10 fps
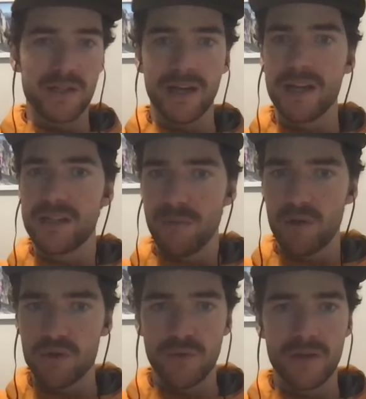their kids'
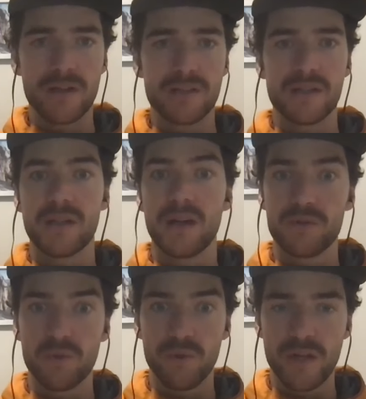emotional needs,
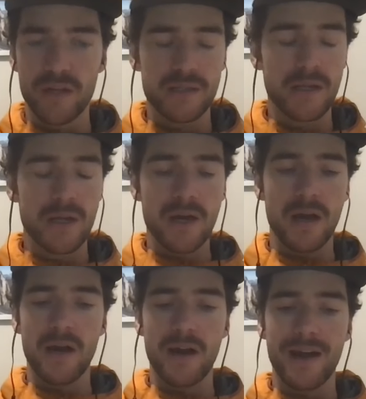societal needs
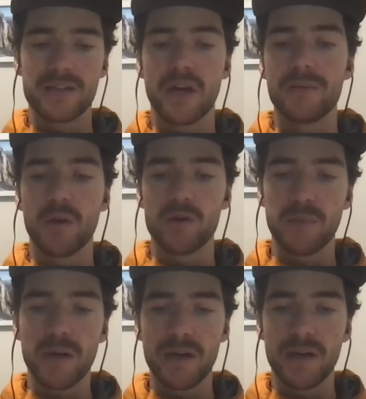uh, as time goes
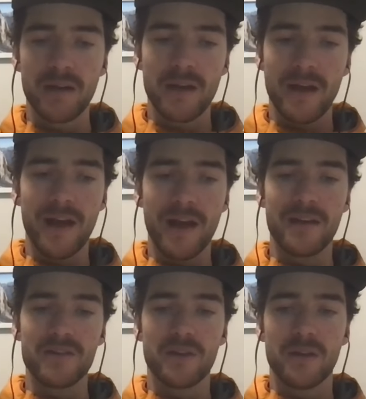by.
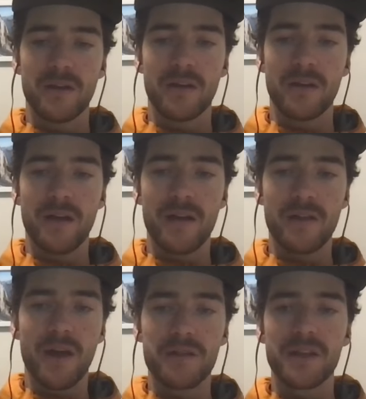And I,
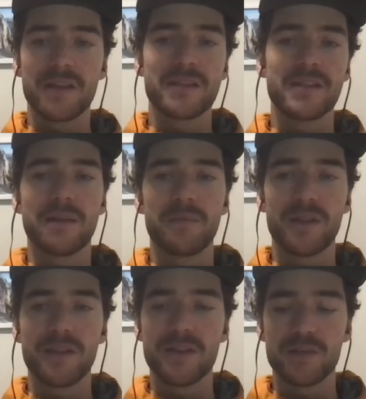I, think this is
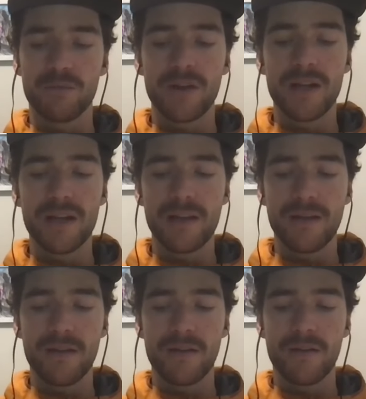something that has
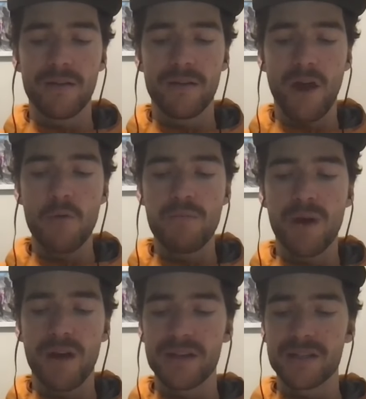really opened
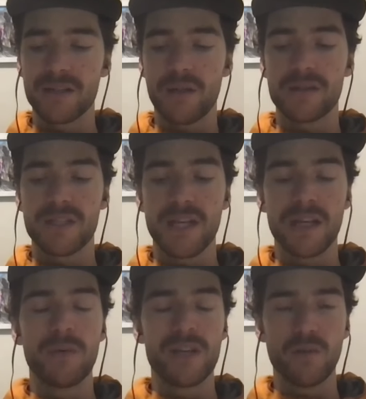my eyes to seeing
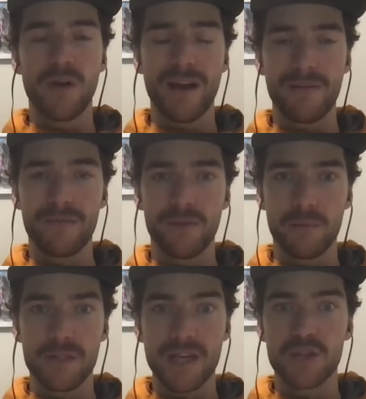that we do have the
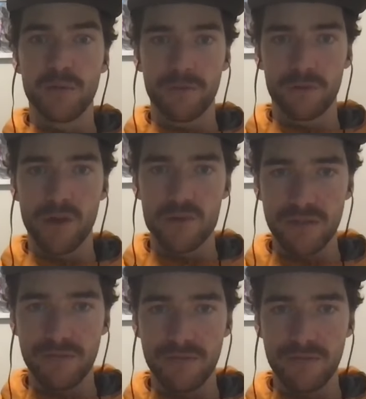potential for a
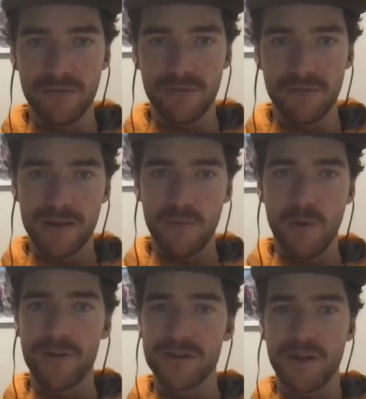rosy future.
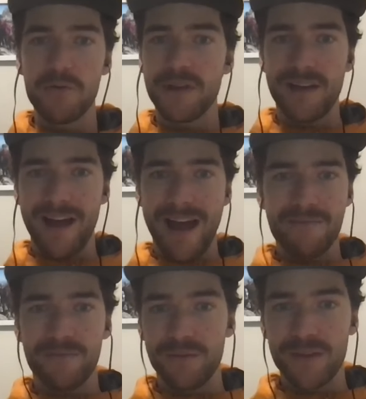Whereas only a
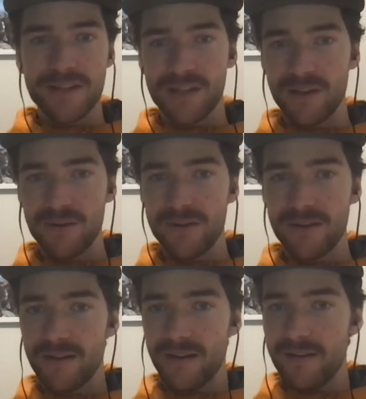handful of years ago,
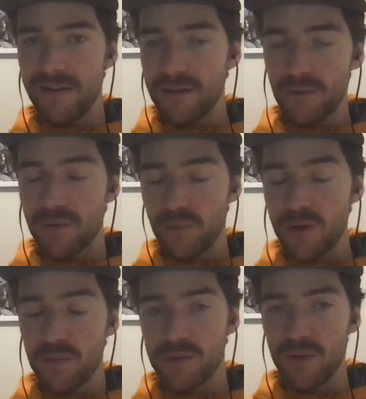I, I thought the
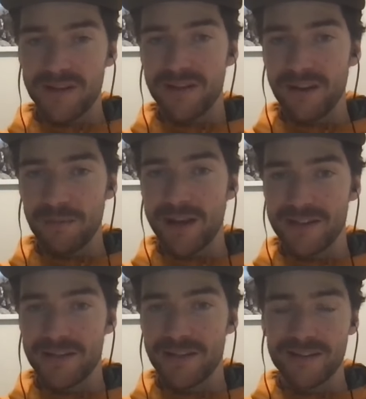world was quite a dark
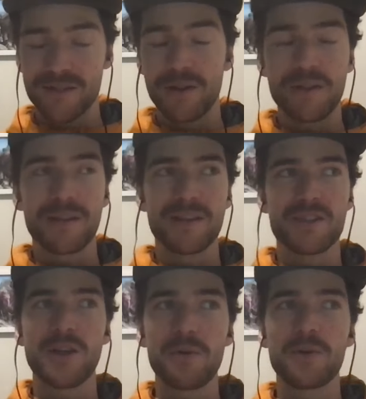place. And so I think that
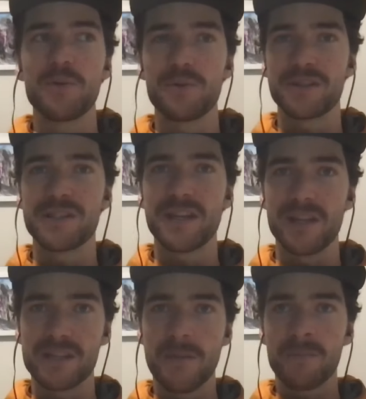it's so cool to see
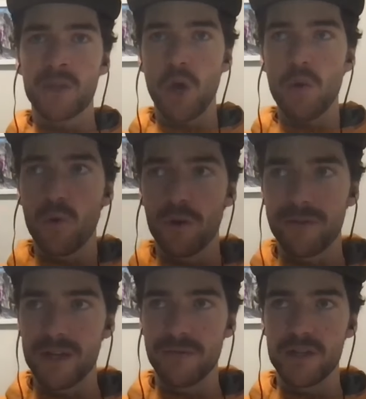this cohort of
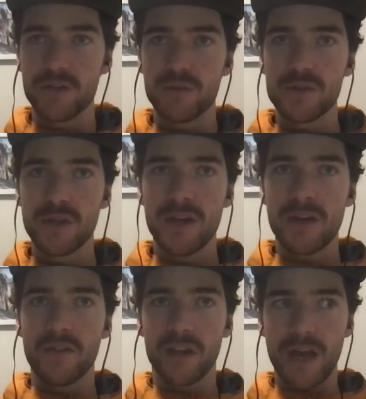individuals
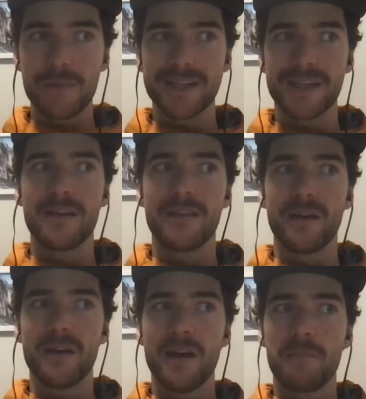that are coming
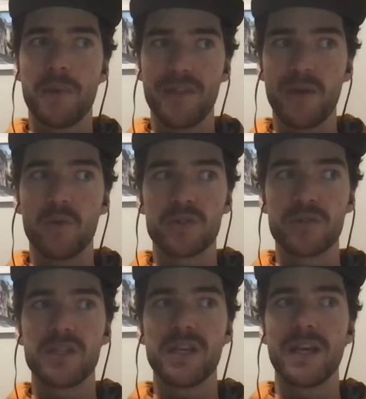together but they're
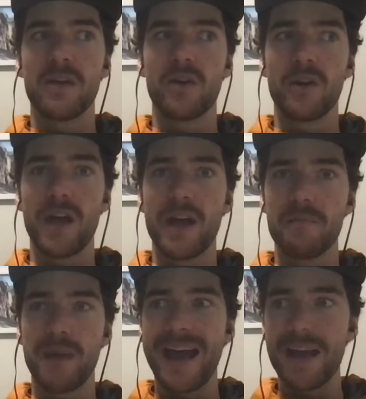also seeing on a
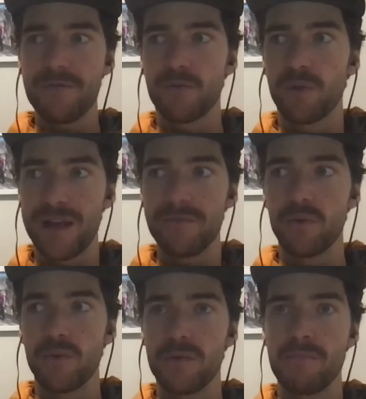behavioral
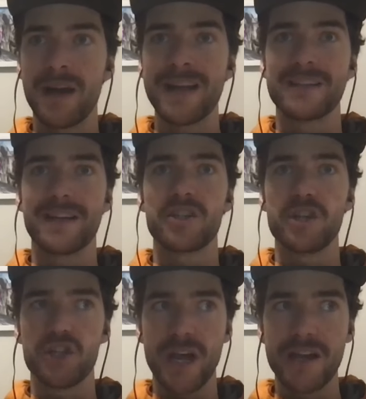level that money is actually
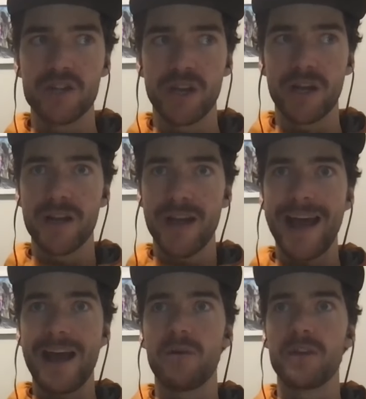changing
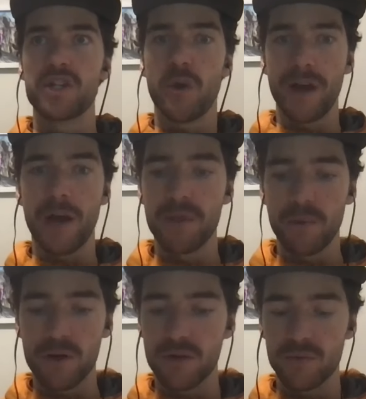how they're showing up in the
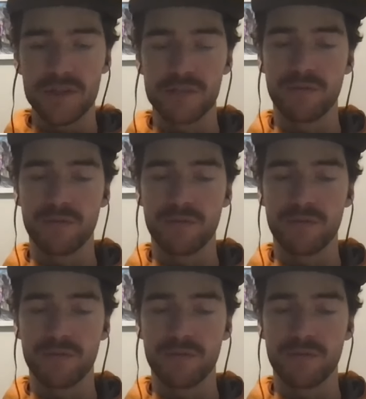world, which is